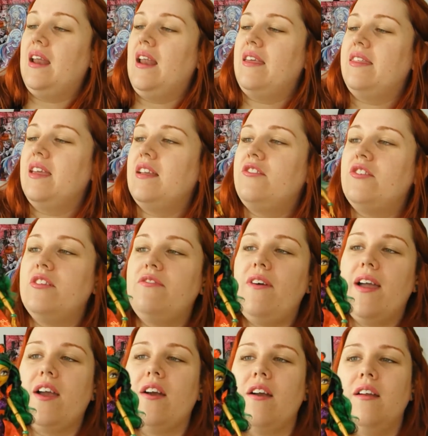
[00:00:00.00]
And I think
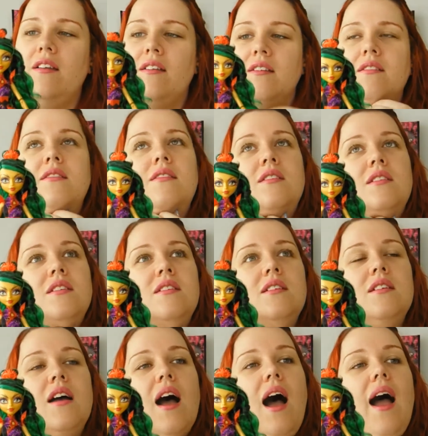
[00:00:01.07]
Jinafire,
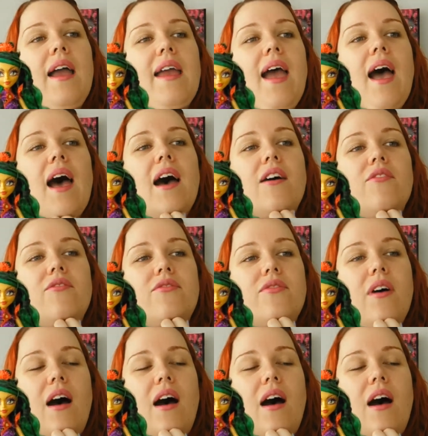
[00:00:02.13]
I have